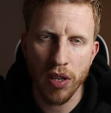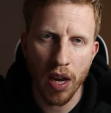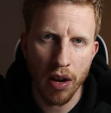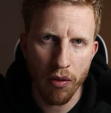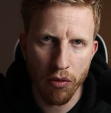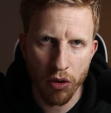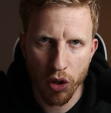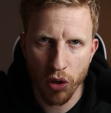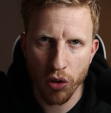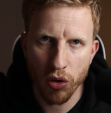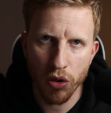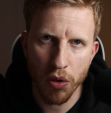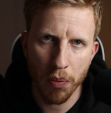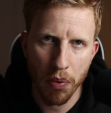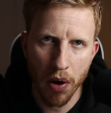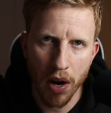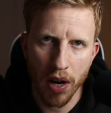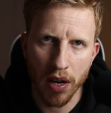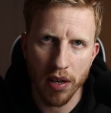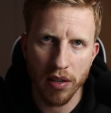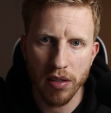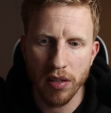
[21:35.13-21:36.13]
they reduce the
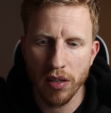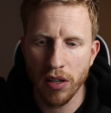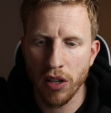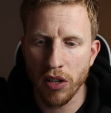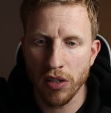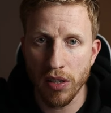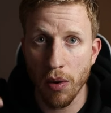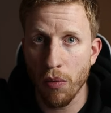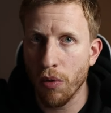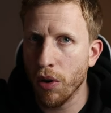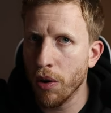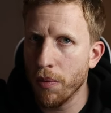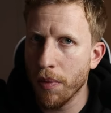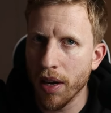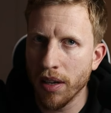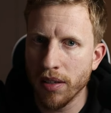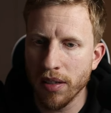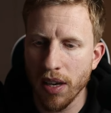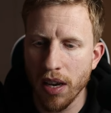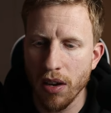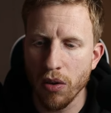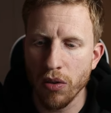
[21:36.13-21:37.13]
price because they want to
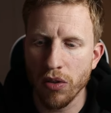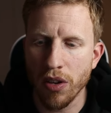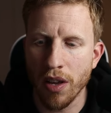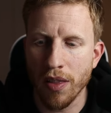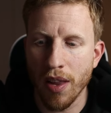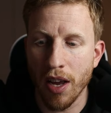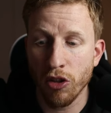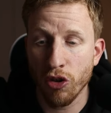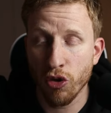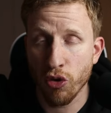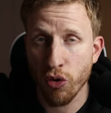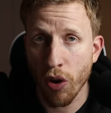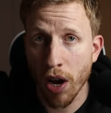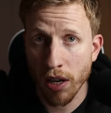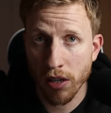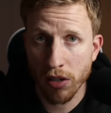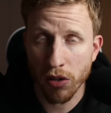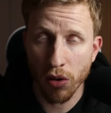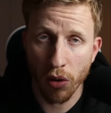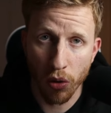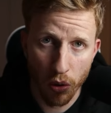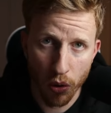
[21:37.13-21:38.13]
make sales. And that
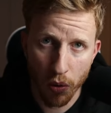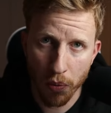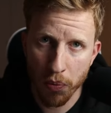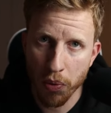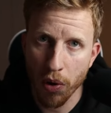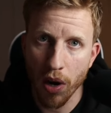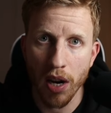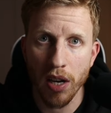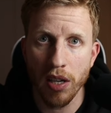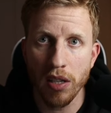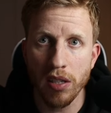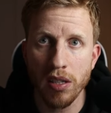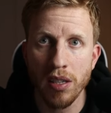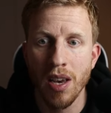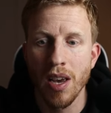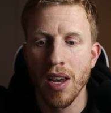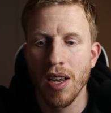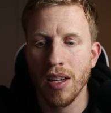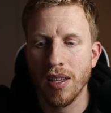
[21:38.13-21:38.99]
drags the whole price